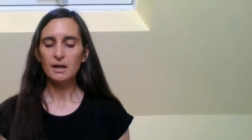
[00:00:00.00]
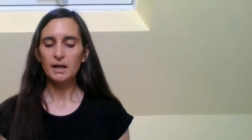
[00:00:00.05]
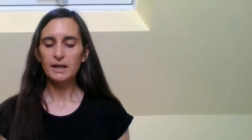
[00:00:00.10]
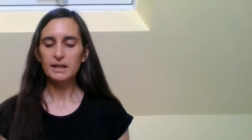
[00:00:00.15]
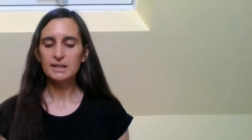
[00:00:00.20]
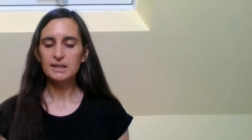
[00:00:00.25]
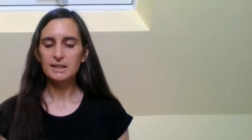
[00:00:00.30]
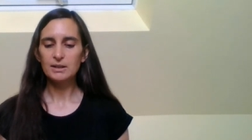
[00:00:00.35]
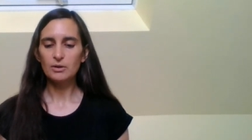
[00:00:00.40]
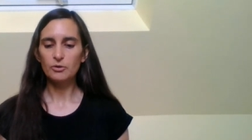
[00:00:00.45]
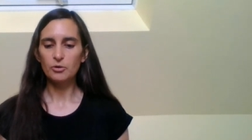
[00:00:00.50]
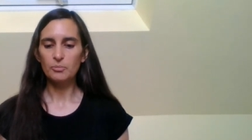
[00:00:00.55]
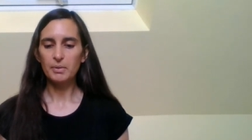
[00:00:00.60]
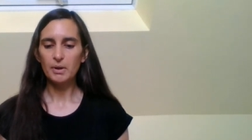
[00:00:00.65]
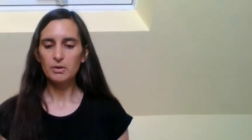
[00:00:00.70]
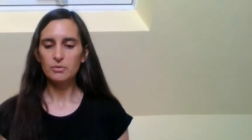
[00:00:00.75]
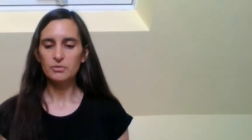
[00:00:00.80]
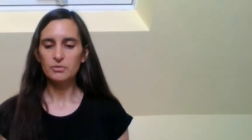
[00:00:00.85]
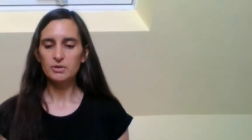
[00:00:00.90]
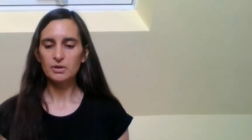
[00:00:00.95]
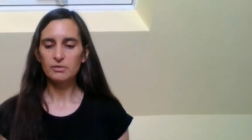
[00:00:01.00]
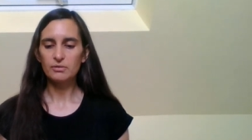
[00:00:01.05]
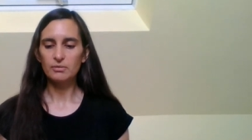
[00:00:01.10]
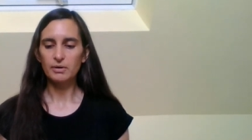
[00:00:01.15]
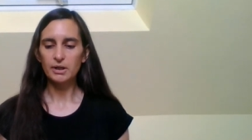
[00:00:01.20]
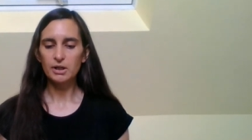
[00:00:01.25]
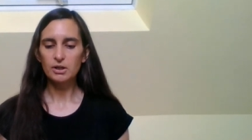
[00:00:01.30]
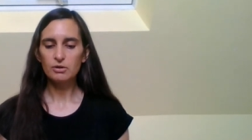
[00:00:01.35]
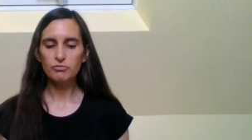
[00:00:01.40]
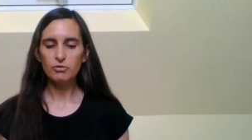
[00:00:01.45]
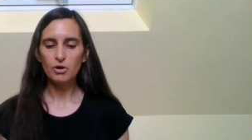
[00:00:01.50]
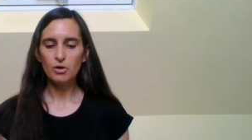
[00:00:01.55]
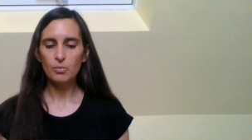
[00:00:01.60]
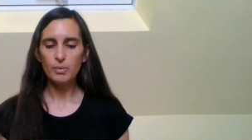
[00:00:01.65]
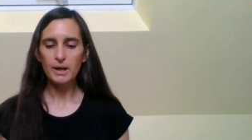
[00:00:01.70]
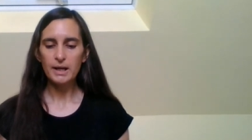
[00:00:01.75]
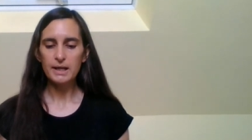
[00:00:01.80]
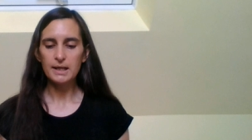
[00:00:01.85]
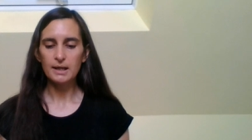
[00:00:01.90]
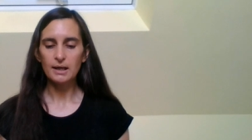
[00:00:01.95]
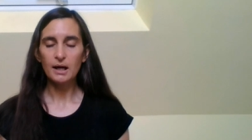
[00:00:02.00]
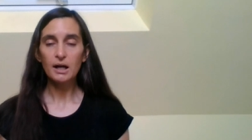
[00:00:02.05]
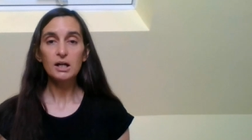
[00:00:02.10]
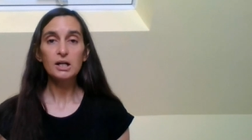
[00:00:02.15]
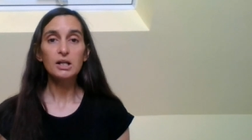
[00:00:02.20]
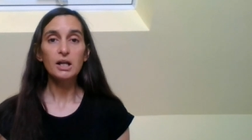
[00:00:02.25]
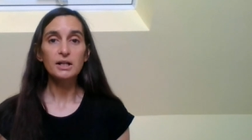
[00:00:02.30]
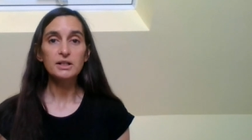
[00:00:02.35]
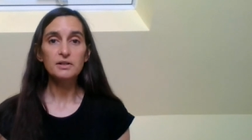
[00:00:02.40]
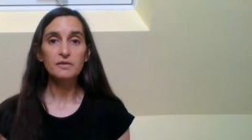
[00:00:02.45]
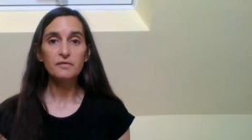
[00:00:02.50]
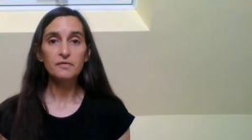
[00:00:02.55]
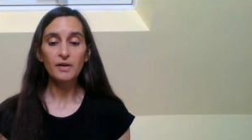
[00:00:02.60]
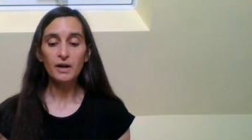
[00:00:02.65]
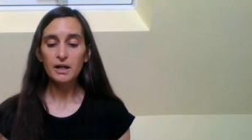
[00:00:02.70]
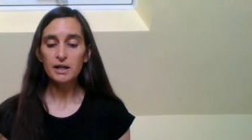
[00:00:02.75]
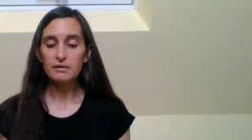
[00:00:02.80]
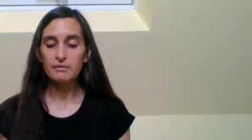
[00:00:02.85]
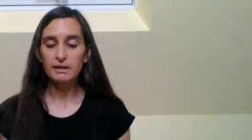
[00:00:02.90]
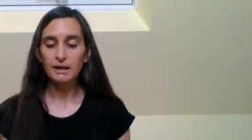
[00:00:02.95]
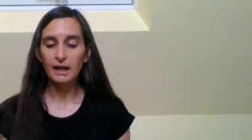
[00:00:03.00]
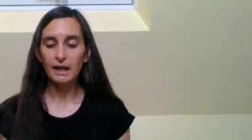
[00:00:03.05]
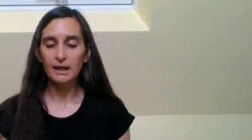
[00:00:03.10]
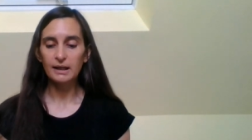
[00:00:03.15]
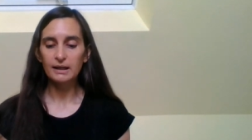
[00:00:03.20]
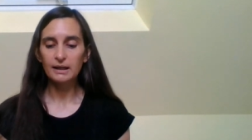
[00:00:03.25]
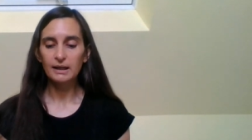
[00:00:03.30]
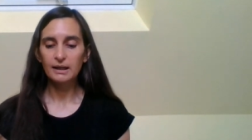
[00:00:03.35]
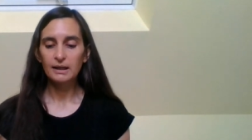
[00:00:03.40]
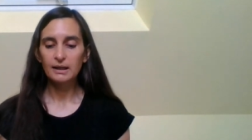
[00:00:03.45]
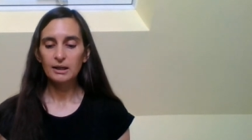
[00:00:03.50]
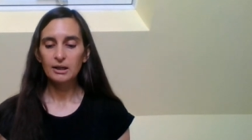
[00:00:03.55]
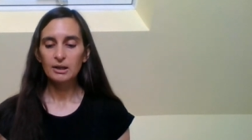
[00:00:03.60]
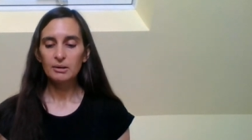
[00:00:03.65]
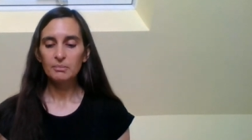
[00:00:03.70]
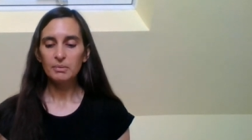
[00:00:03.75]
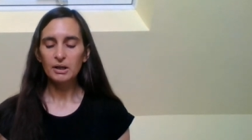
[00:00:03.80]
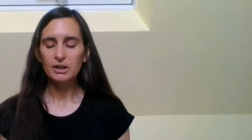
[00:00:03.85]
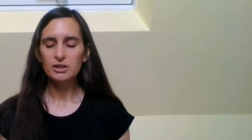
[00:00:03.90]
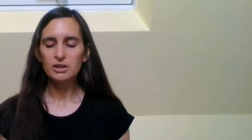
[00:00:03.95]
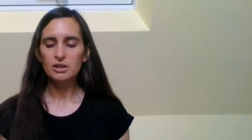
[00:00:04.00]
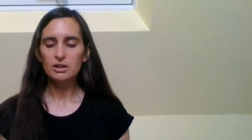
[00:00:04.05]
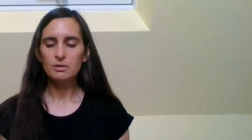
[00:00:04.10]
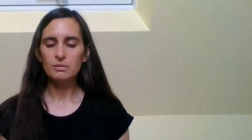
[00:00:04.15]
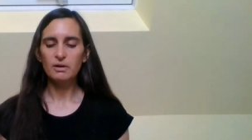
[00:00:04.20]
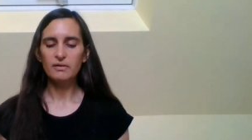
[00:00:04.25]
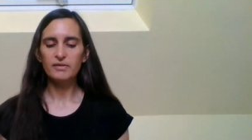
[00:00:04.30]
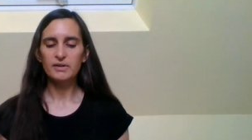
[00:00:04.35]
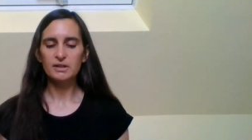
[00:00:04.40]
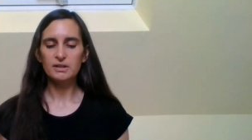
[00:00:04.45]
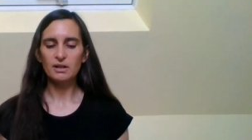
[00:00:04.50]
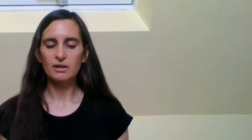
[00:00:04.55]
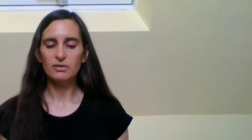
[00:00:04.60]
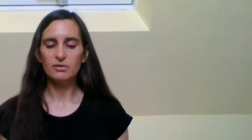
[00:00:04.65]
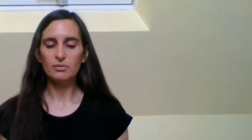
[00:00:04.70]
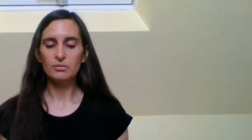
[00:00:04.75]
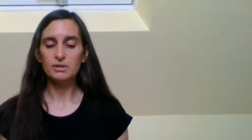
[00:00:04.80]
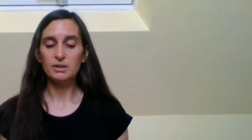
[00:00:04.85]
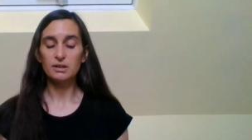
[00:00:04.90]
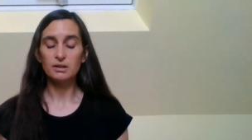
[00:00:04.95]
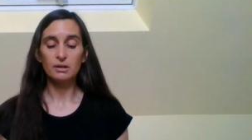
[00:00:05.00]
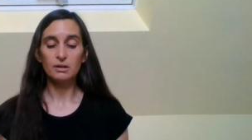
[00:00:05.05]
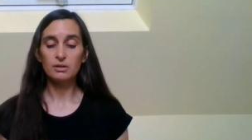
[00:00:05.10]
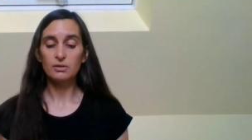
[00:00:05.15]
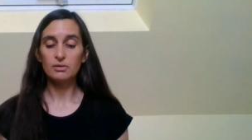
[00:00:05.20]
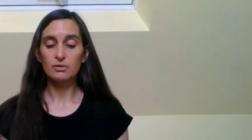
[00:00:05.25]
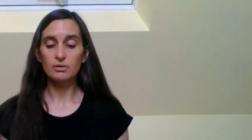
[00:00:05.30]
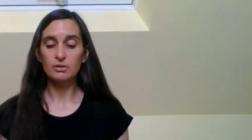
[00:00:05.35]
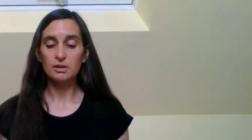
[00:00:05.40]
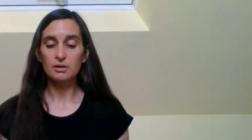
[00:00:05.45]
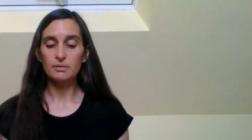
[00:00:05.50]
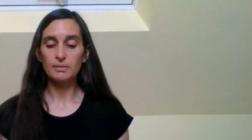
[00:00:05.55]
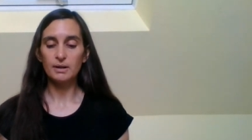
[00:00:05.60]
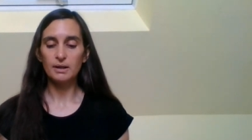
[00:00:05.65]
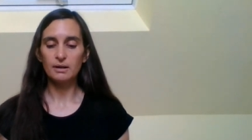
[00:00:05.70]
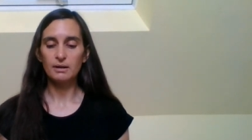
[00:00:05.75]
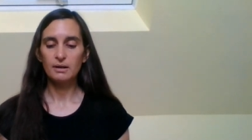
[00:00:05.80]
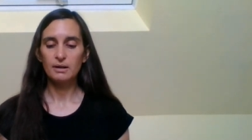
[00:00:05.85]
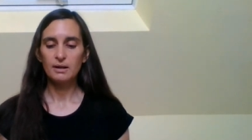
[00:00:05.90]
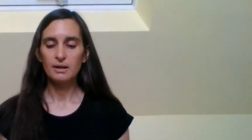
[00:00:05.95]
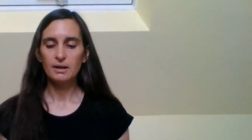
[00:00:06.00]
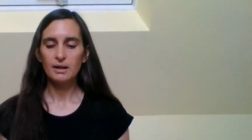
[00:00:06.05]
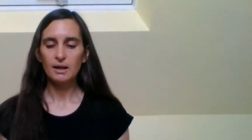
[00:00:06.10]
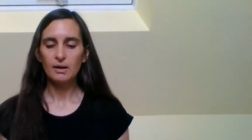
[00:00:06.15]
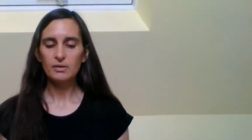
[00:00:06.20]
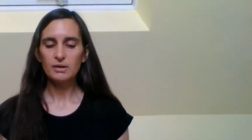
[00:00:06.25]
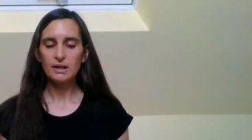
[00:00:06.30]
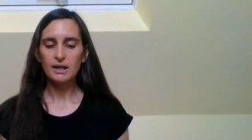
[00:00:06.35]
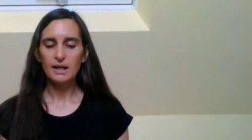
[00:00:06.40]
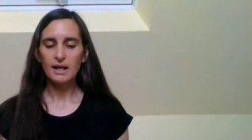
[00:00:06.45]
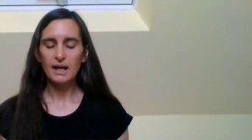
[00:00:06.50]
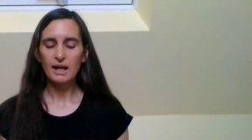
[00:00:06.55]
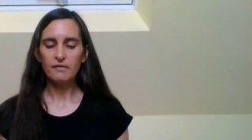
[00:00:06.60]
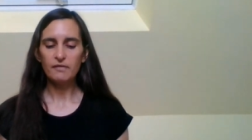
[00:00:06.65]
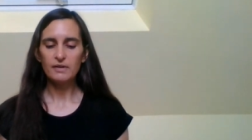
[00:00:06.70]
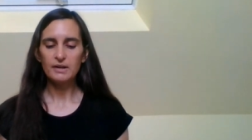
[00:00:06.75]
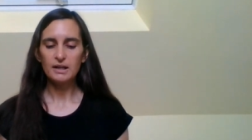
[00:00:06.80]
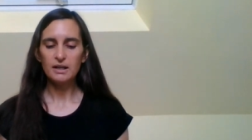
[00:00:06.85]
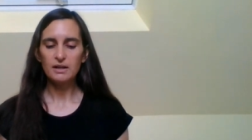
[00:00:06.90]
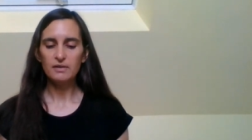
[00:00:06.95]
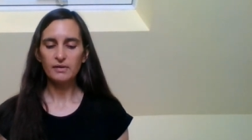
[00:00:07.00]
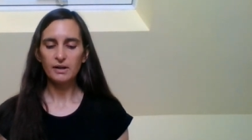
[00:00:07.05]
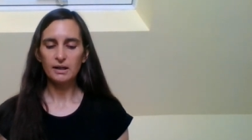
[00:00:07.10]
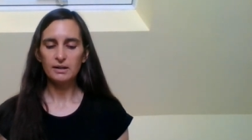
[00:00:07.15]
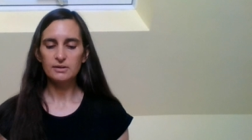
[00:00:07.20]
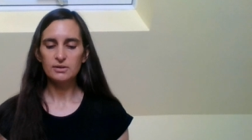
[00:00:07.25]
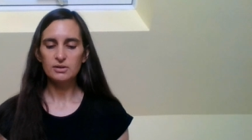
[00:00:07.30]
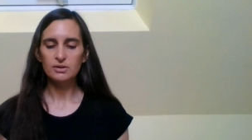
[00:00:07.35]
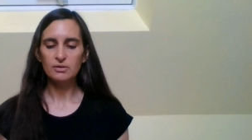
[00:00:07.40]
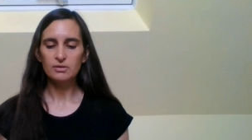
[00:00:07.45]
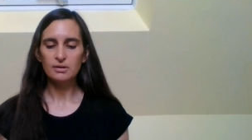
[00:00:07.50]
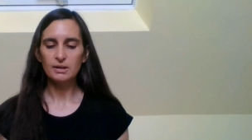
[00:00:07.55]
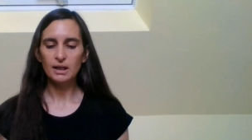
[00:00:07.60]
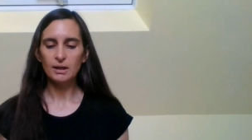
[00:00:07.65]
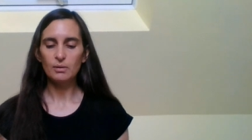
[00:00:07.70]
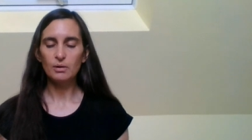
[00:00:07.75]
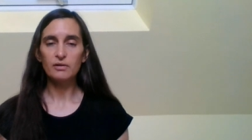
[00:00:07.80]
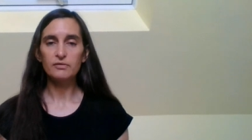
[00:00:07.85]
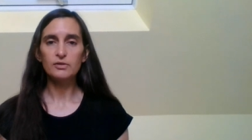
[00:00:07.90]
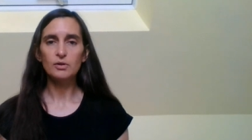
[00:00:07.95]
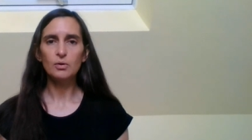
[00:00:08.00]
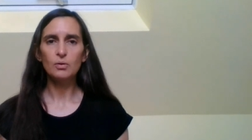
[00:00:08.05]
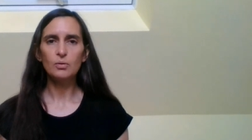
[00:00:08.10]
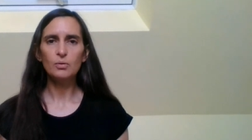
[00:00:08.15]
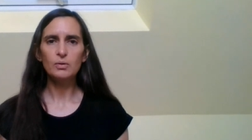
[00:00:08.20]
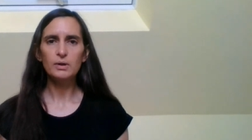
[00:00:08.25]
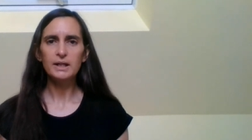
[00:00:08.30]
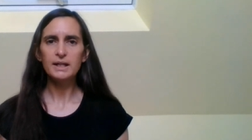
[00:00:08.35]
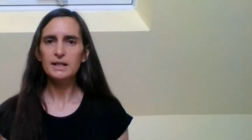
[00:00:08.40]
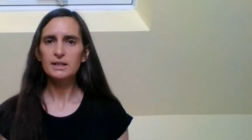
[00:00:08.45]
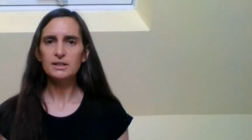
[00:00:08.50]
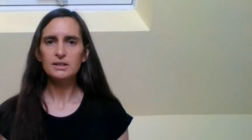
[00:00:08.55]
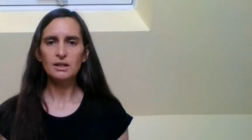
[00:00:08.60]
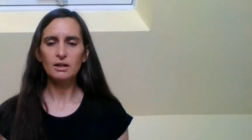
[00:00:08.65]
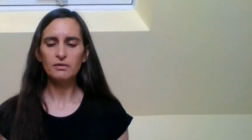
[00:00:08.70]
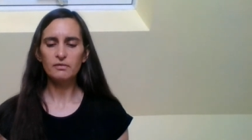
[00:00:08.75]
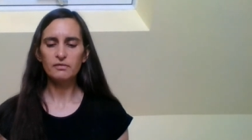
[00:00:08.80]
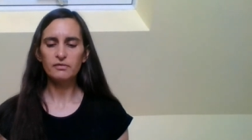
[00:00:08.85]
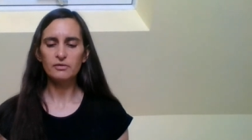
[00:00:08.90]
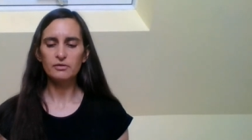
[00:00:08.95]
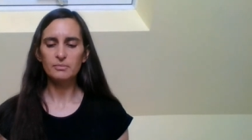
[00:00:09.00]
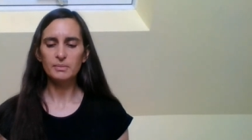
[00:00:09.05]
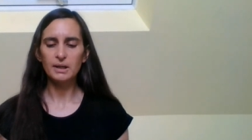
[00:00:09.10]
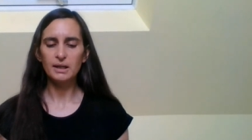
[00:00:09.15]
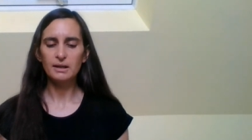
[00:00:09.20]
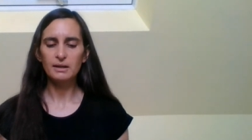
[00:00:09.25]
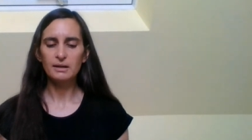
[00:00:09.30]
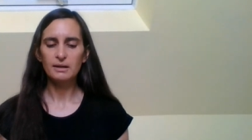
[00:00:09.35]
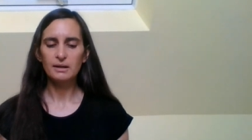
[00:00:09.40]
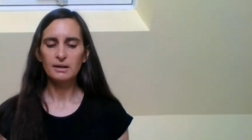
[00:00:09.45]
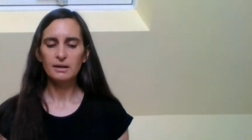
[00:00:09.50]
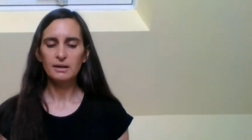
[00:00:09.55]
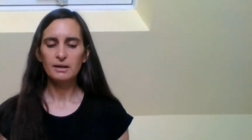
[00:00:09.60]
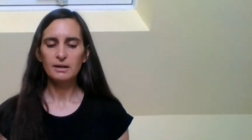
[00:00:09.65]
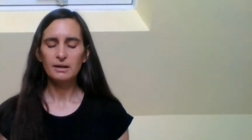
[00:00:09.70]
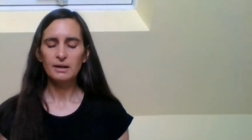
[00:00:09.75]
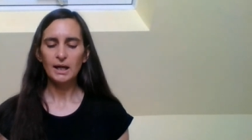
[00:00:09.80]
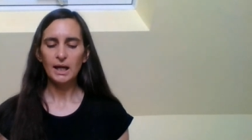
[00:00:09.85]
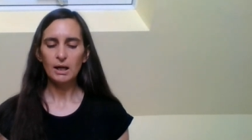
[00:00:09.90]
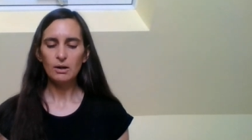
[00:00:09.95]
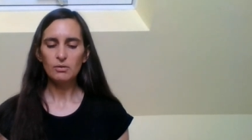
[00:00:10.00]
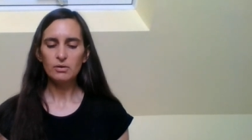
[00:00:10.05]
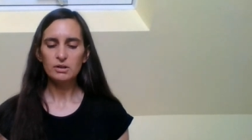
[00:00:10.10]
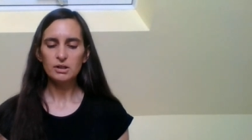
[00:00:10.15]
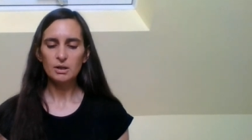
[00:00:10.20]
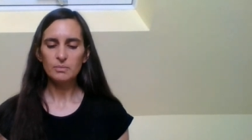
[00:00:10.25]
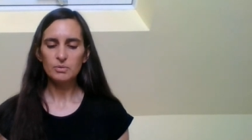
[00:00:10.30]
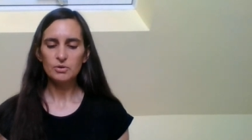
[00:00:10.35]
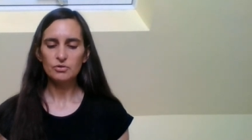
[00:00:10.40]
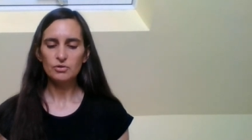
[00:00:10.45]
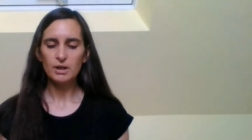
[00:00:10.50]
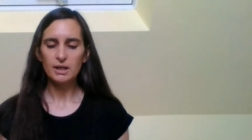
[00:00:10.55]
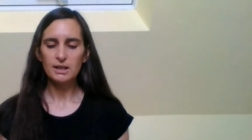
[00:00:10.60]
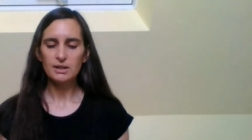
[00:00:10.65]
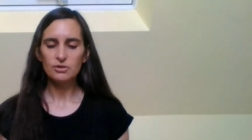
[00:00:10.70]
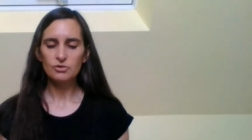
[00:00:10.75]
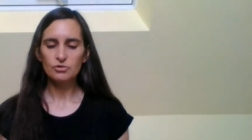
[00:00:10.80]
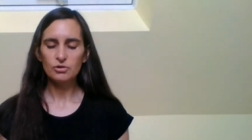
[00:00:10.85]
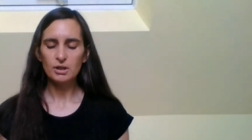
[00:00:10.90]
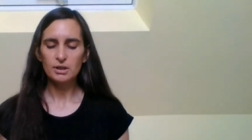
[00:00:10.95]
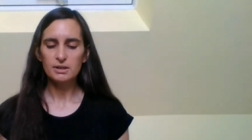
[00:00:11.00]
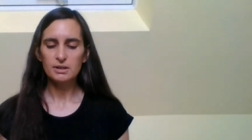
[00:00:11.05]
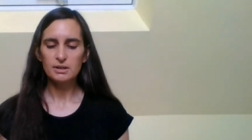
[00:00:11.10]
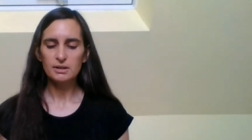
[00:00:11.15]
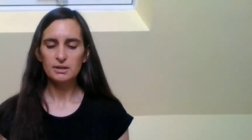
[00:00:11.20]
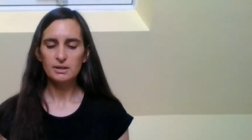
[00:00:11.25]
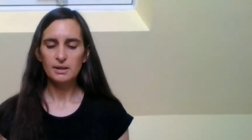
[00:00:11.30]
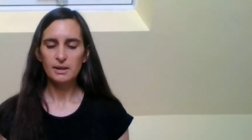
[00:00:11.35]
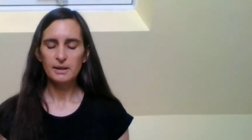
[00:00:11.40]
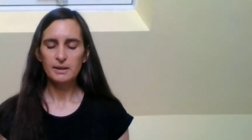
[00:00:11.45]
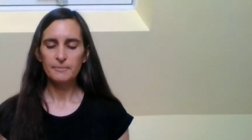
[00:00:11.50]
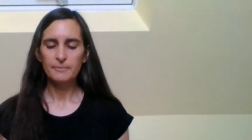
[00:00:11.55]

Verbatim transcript: I could steal the boat, I thought. I could row away. I could light a fire again. But I knew, even as I thought it, that I could not do it. How could I ever leave Kensuke now after all he had done for me? How could I betray his trust?